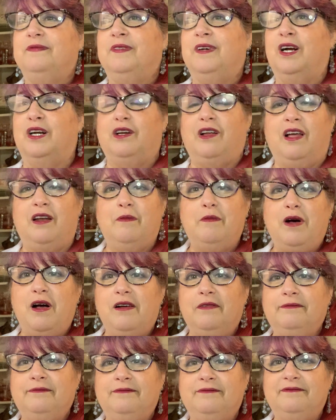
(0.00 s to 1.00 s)
not a
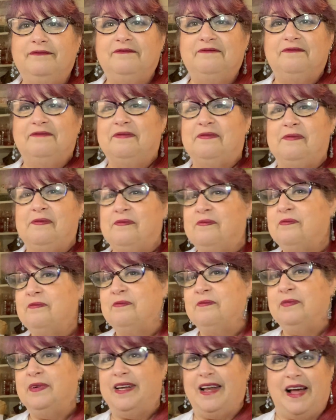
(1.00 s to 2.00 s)
mom,
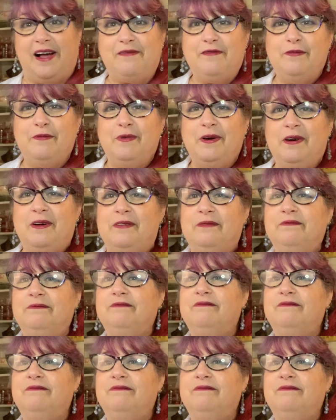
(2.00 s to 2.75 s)
but have a mom,